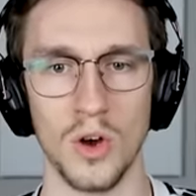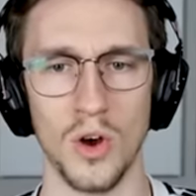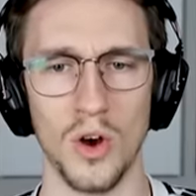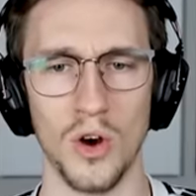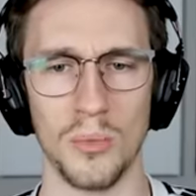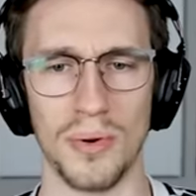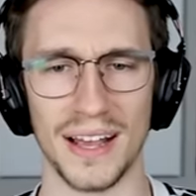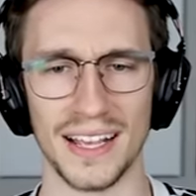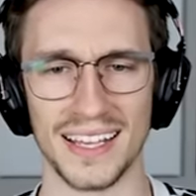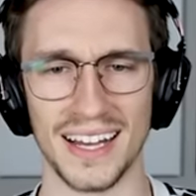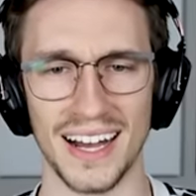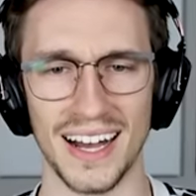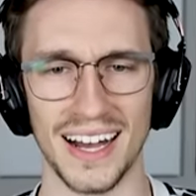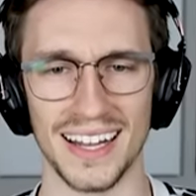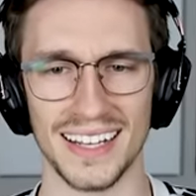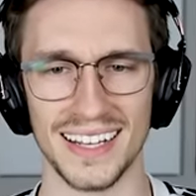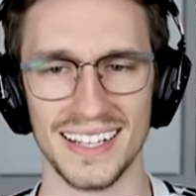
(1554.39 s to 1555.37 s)
Oh my
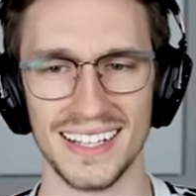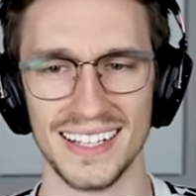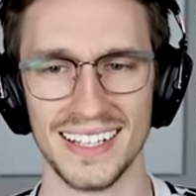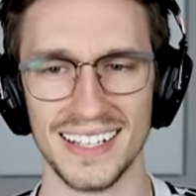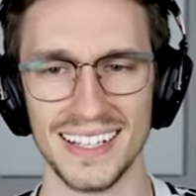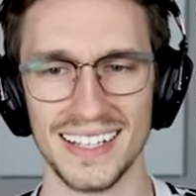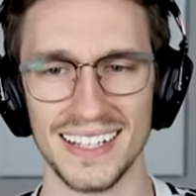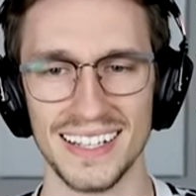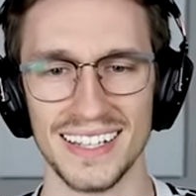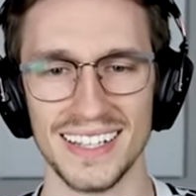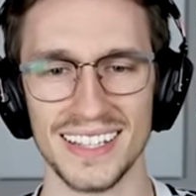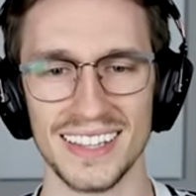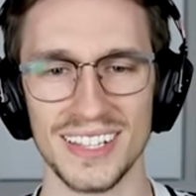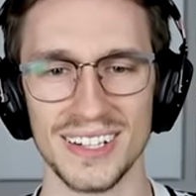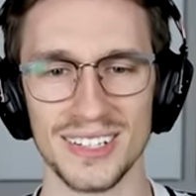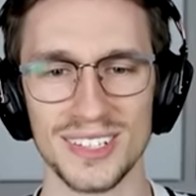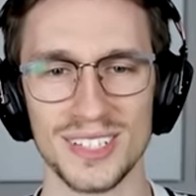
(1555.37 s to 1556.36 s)
god.
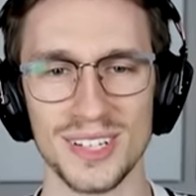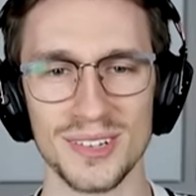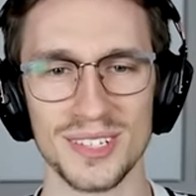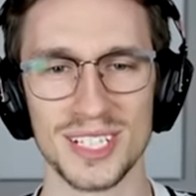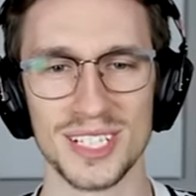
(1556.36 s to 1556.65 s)
They're so